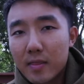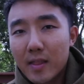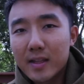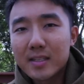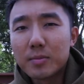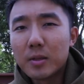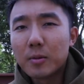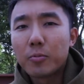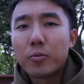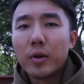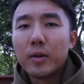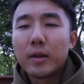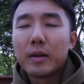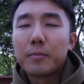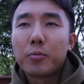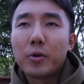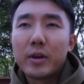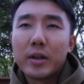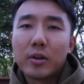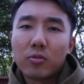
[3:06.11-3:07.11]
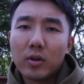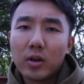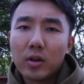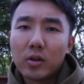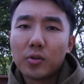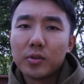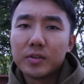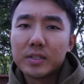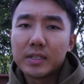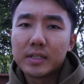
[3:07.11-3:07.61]
That's something pretty pretty
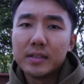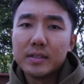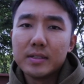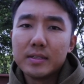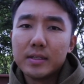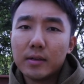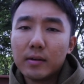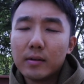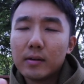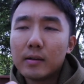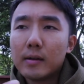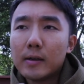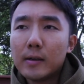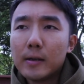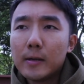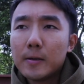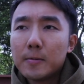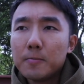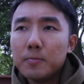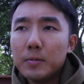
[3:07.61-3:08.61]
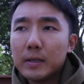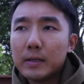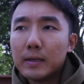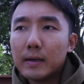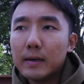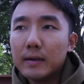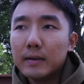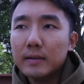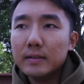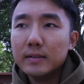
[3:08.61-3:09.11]
critical to consider
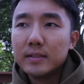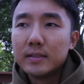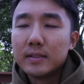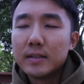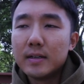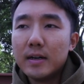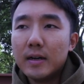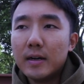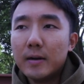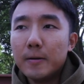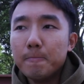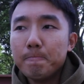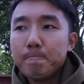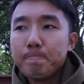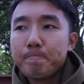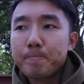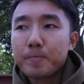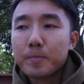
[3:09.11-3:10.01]
because um,